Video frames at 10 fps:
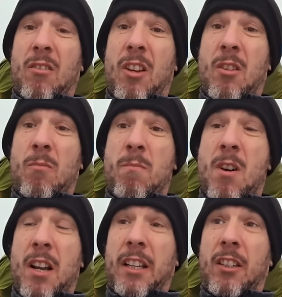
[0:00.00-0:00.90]
although
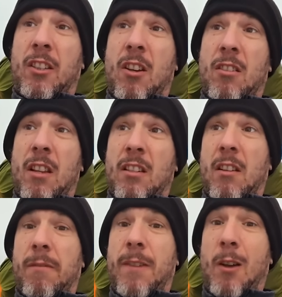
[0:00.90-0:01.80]
my goodness,
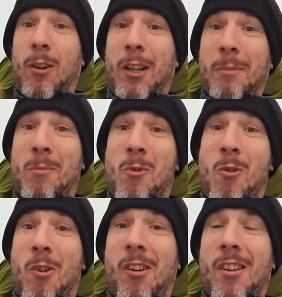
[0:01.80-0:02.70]
it felt like
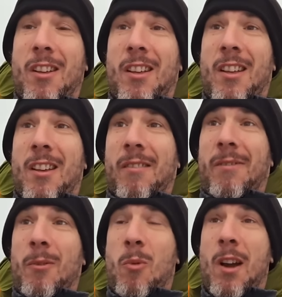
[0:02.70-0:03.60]
more
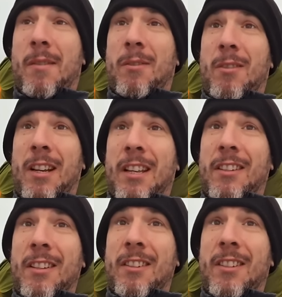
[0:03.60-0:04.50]
for whatever
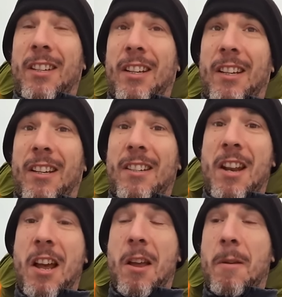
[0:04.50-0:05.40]
reasons, I
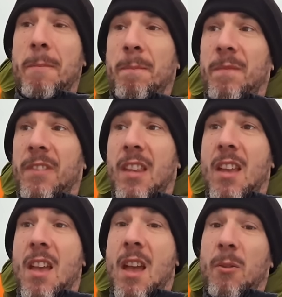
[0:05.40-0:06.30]
don't know.
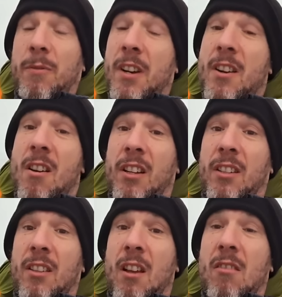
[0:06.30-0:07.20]
It was very
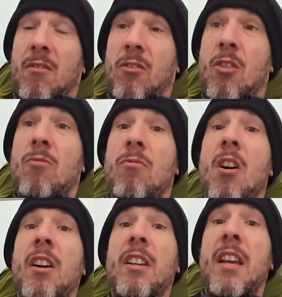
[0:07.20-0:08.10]
nice though, good
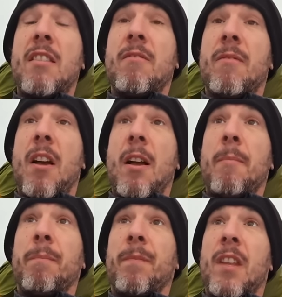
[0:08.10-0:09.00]
riding.
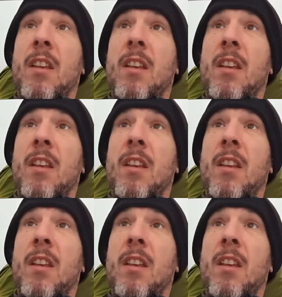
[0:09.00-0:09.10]
The